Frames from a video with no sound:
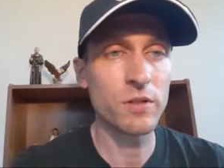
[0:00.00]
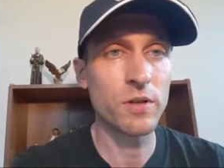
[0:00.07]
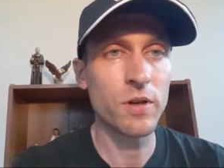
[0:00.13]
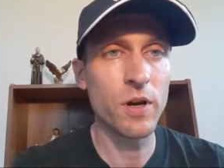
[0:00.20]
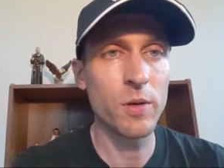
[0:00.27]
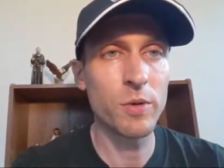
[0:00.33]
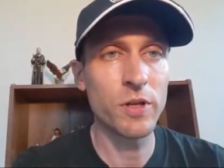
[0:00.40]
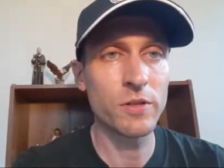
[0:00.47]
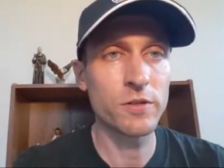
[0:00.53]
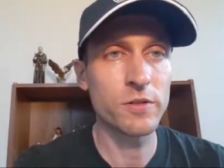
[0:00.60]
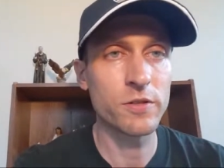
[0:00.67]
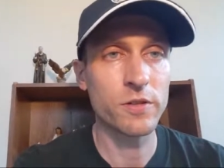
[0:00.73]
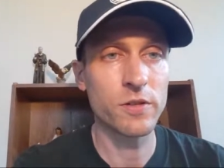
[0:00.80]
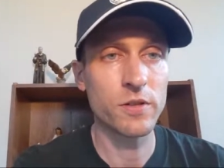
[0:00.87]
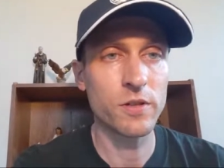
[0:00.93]
comments.
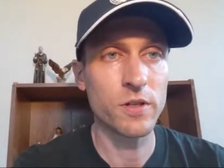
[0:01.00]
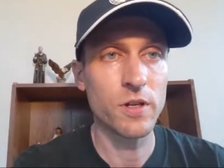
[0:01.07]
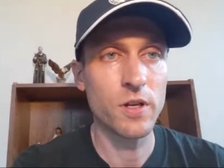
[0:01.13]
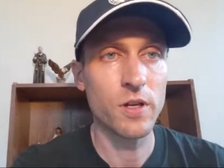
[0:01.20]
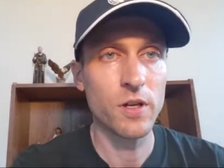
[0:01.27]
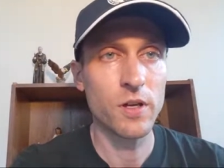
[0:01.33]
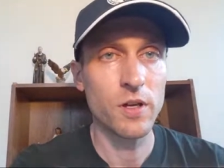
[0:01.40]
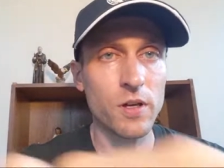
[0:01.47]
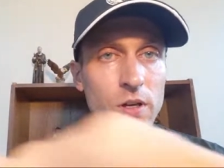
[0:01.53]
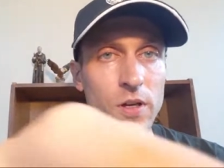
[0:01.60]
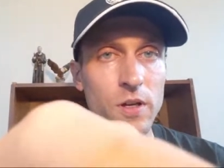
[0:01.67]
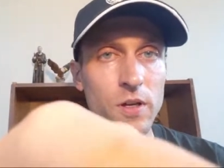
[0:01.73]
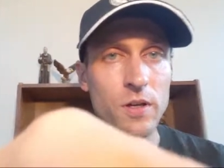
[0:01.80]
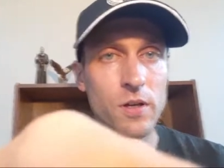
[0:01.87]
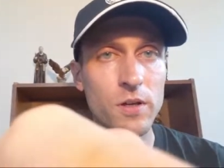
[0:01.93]

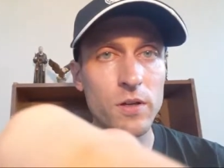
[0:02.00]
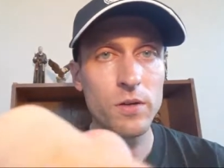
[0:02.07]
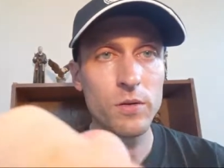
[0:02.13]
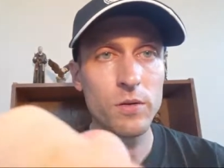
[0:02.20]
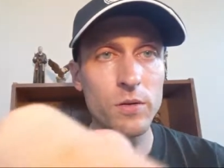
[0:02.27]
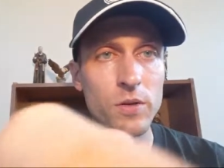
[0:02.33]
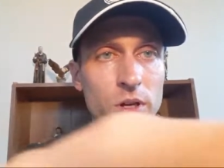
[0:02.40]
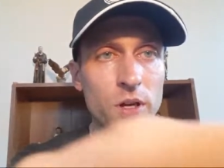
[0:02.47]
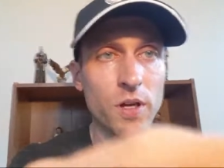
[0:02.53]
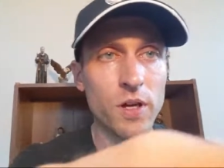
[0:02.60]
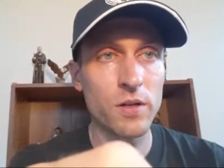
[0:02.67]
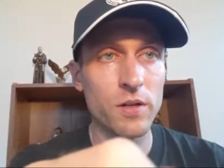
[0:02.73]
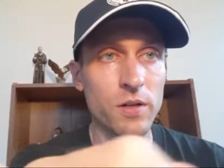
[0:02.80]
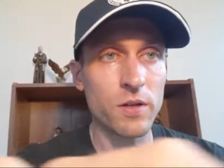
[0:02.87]
Okay.